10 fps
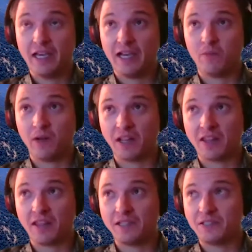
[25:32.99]
And one of
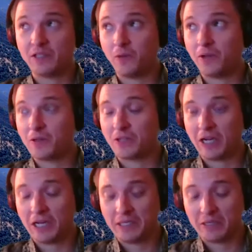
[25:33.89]
the things that we were
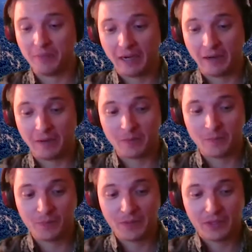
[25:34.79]
talking about
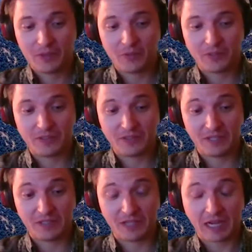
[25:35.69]
was
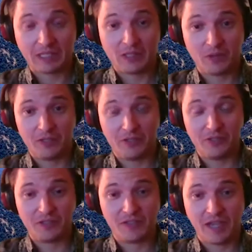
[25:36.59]
exactly what you
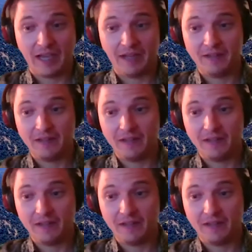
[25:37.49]
just said.